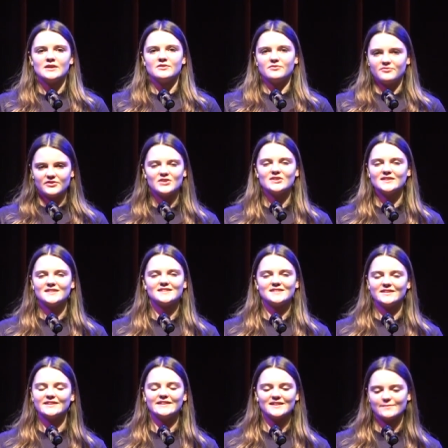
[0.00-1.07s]
Fear is
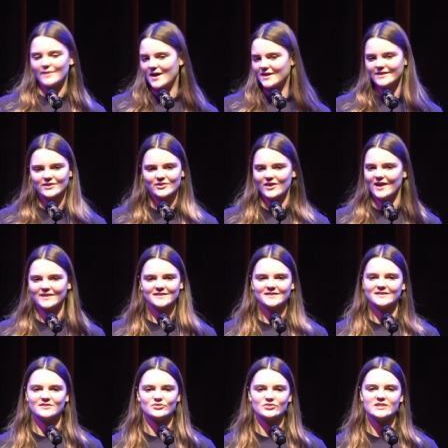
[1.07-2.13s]
still his body across the
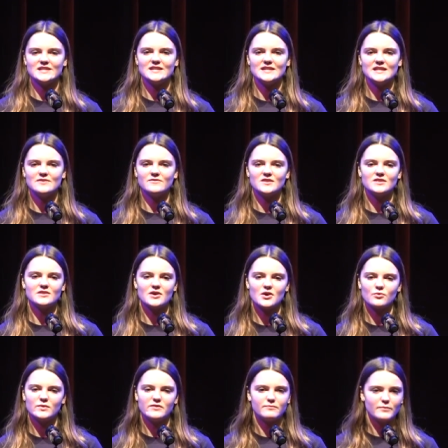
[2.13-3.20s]
street, even though
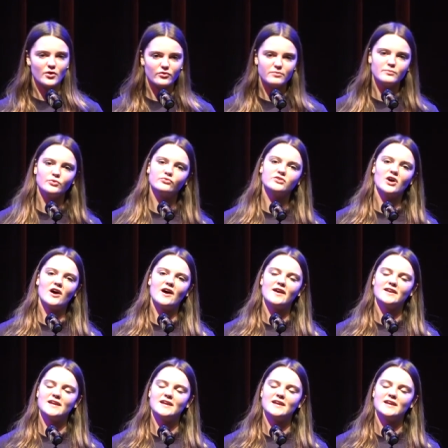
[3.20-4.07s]
we've both moved on,